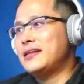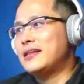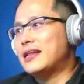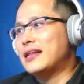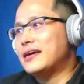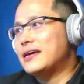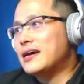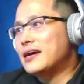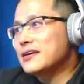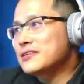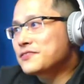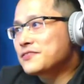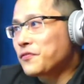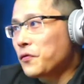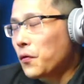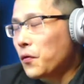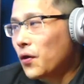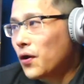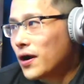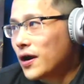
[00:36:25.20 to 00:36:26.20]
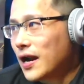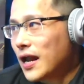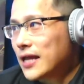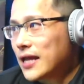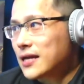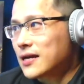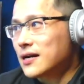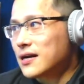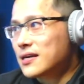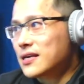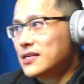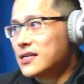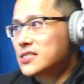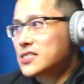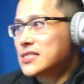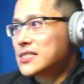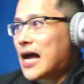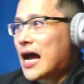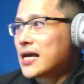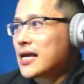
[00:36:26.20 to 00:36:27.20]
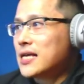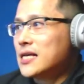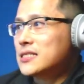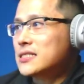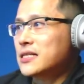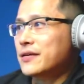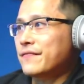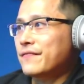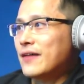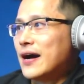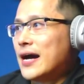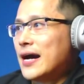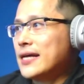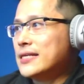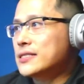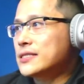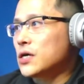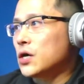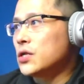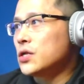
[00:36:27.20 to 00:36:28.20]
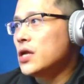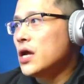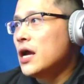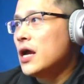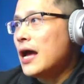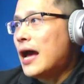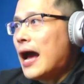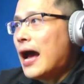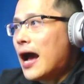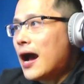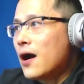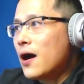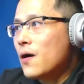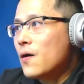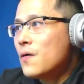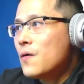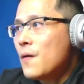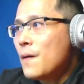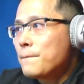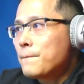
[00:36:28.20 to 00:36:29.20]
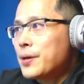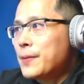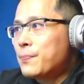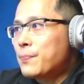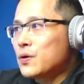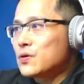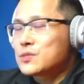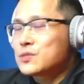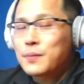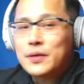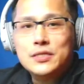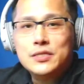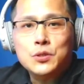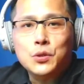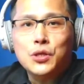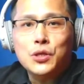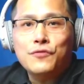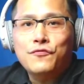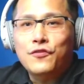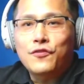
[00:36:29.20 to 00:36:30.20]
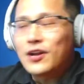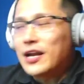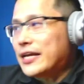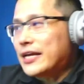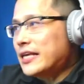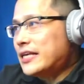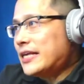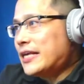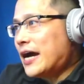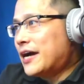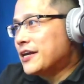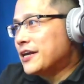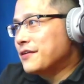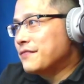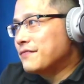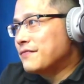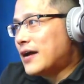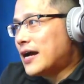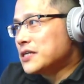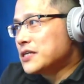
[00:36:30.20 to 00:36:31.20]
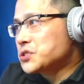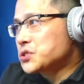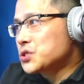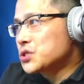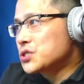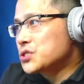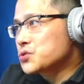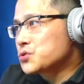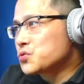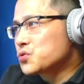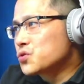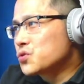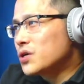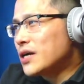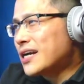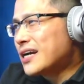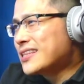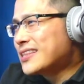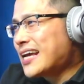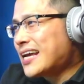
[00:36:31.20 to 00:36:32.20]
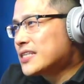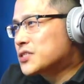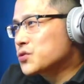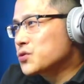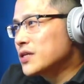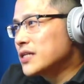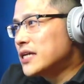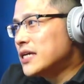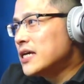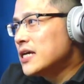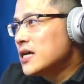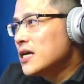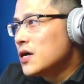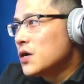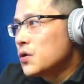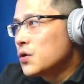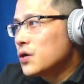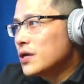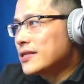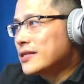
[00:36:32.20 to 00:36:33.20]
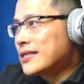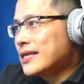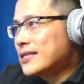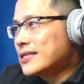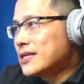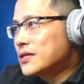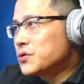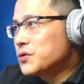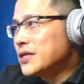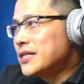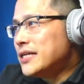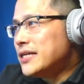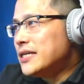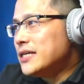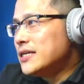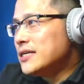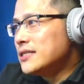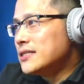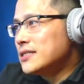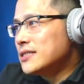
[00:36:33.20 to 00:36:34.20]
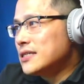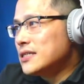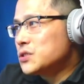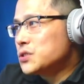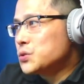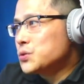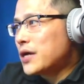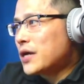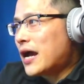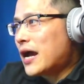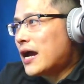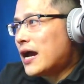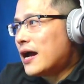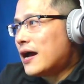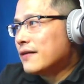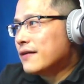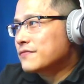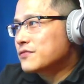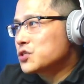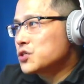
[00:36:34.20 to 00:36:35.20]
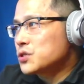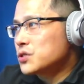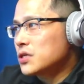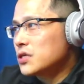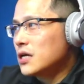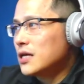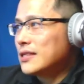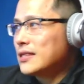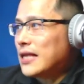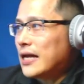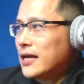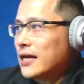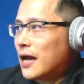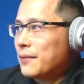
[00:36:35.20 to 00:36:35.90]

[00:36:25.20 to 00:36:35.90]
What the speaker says: like as for like Kiyosaki's advice on how people, especially for like young investors, that's really they really need to have to like